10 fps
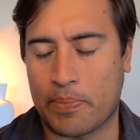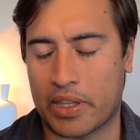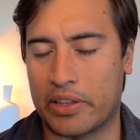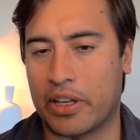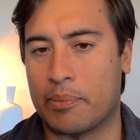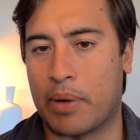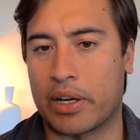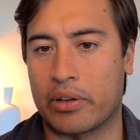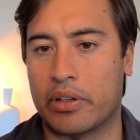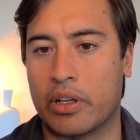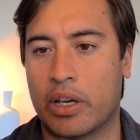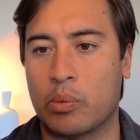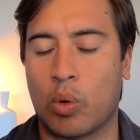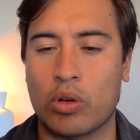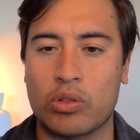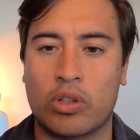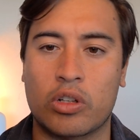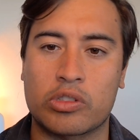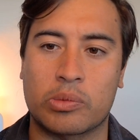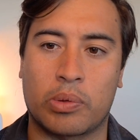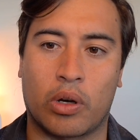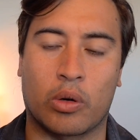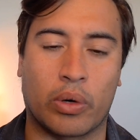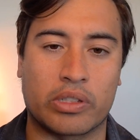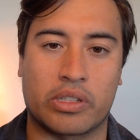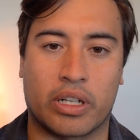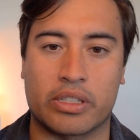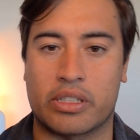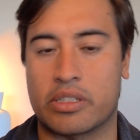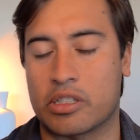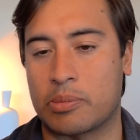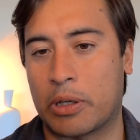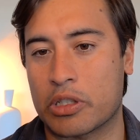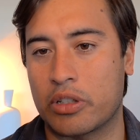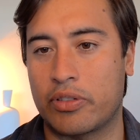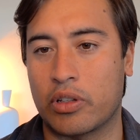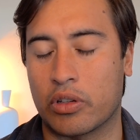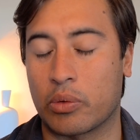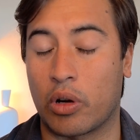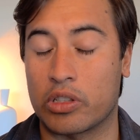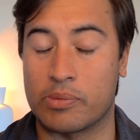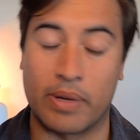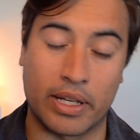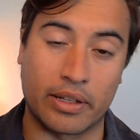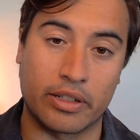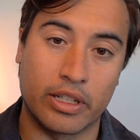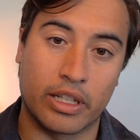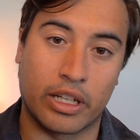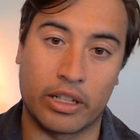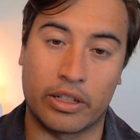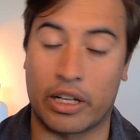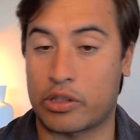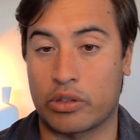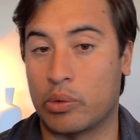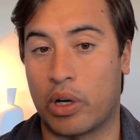in that manner. And what low supply always does is, especially if you got the right demand, it naturally will